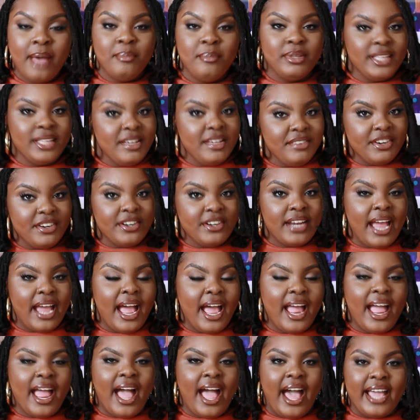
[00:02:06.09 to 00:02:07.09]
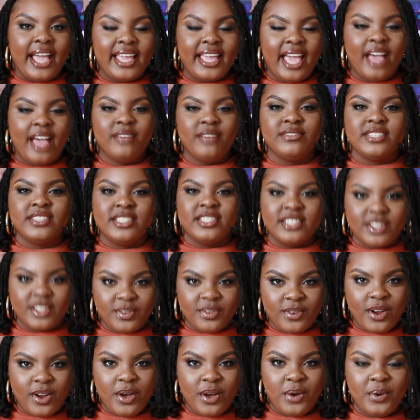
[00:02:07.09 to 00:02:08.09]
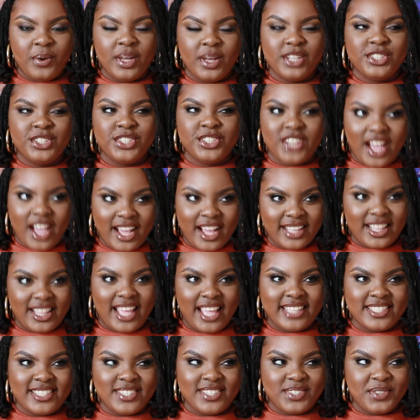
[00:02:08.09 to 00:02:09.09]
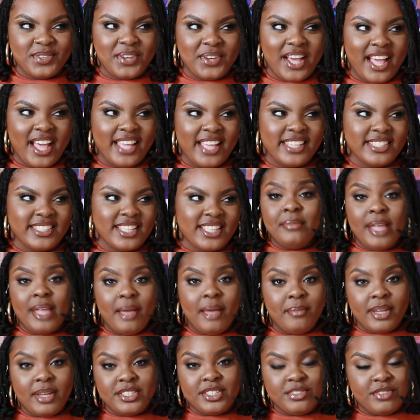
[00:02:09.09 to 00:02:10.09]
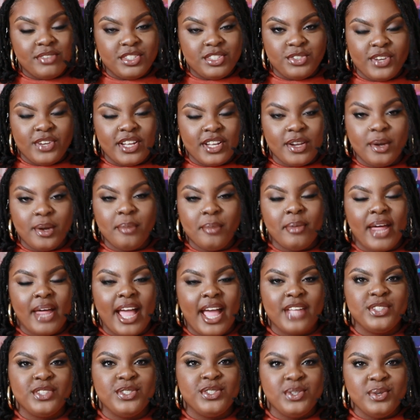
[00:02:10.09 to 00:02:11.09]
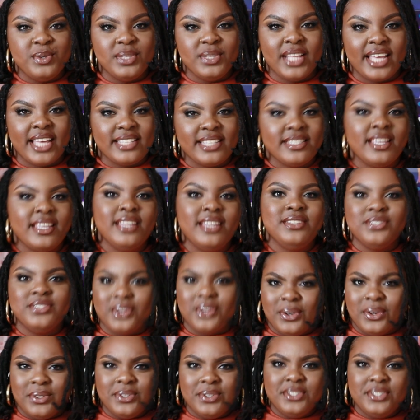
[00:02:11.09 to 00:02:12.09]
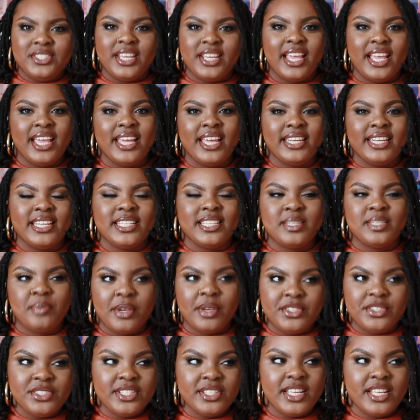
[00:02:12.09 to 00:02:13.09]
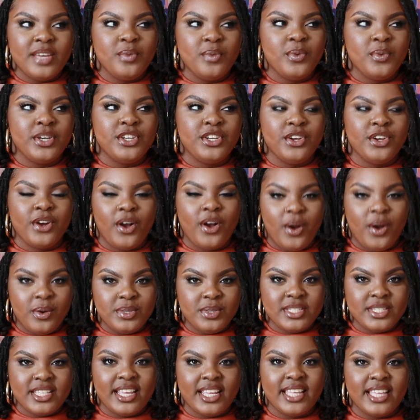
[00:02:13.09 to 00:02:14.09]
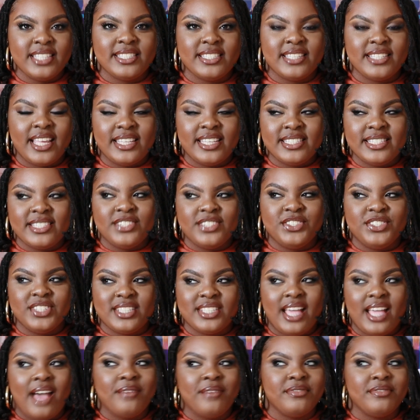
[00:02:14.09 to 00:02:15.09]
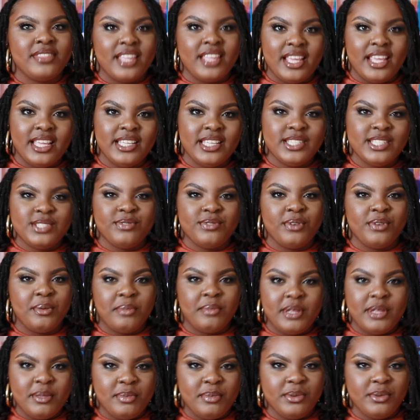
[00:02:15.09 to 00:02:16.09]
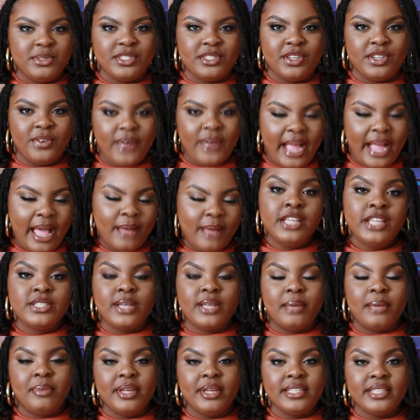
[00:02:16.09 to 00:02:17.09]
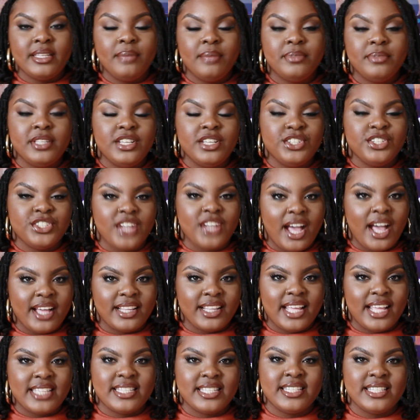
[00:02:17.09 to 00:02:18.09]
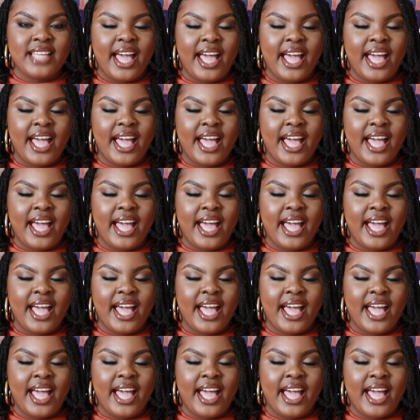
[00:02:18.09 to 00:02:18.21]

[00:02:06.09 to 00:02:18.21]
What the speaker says: Believe it or not, I have 0 shot glasses, you guys. I'm not much of a drinker, but I do like to indulge, and especially when you're hosting, it's nice to just have things for people to grab. So I picked up these shot glasses.